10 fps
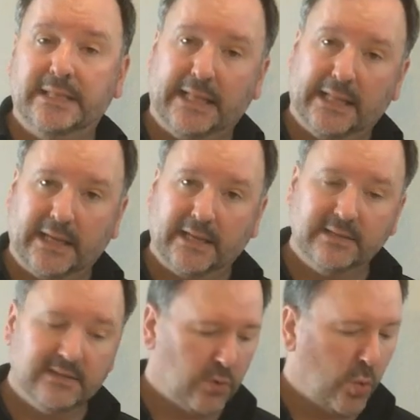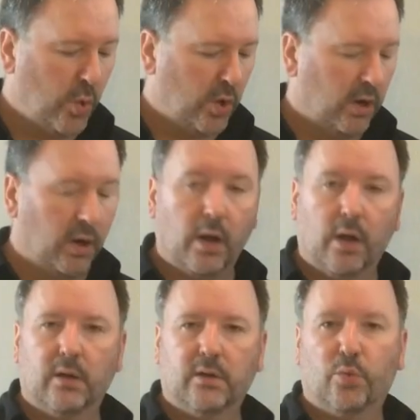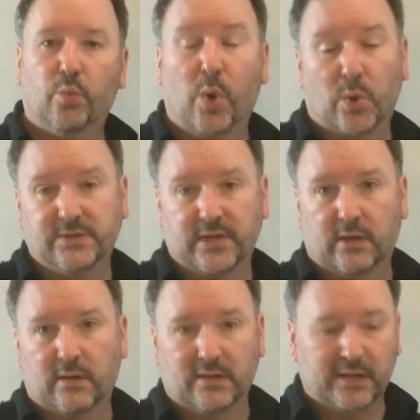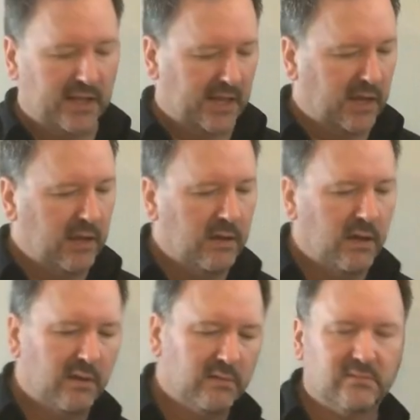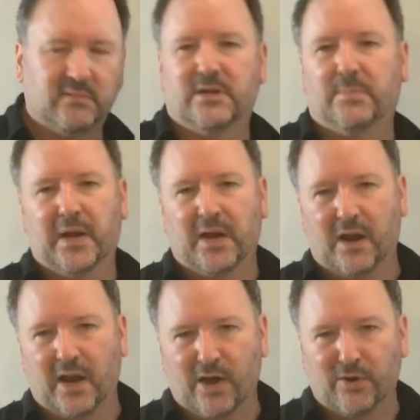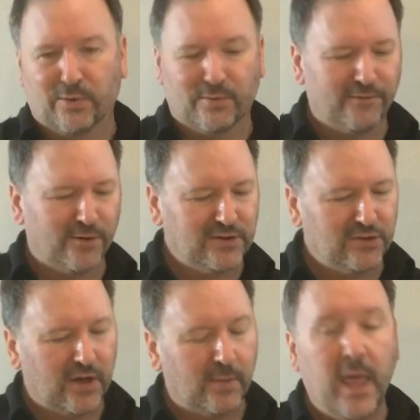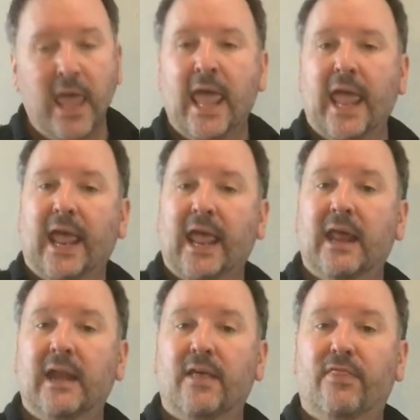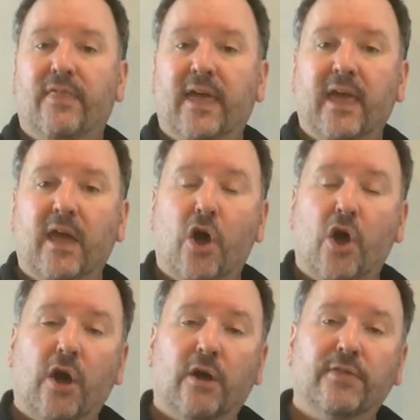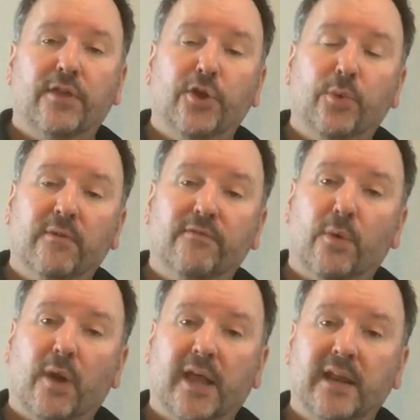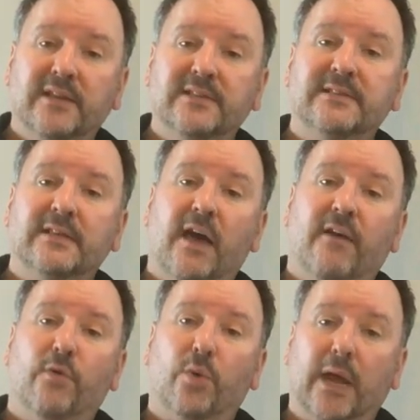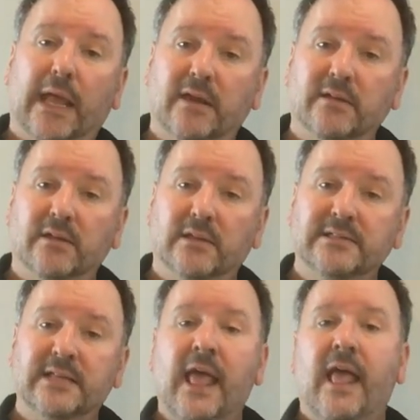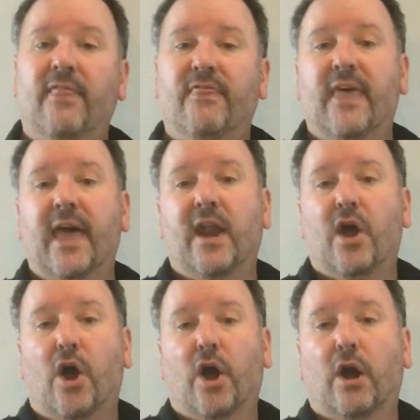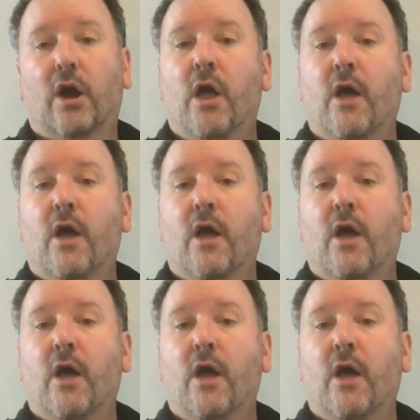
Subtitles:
lilies, or rosa lily, depending on how you refer to them. And they are the newer varieties of Orientals that are